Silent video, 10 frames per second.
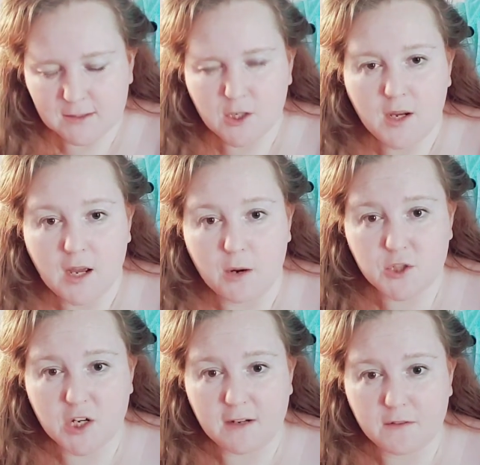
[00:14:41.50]
I wish
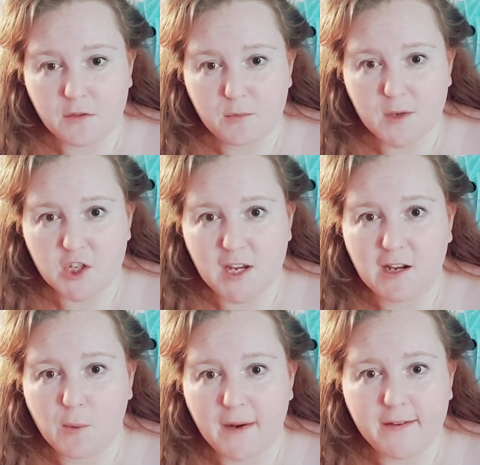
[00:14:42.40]
I never threw my shake
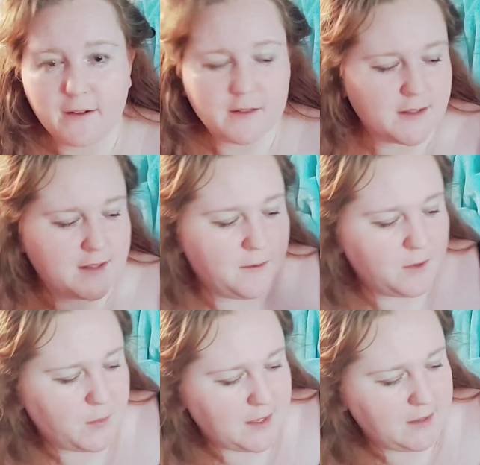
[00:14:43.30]
weight out, because that would
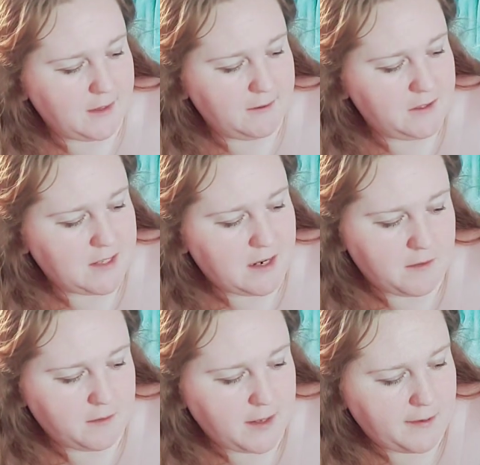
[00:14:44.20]
be hilarious to have
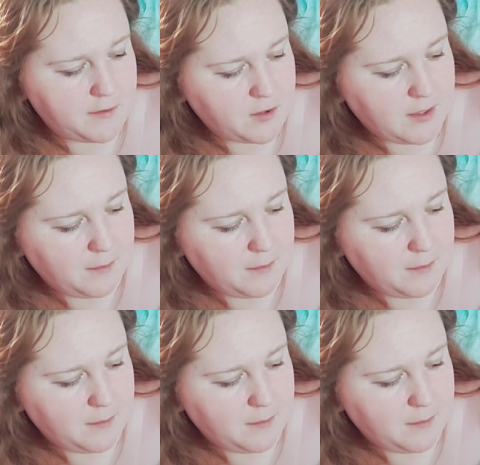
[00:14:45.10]
on live stream.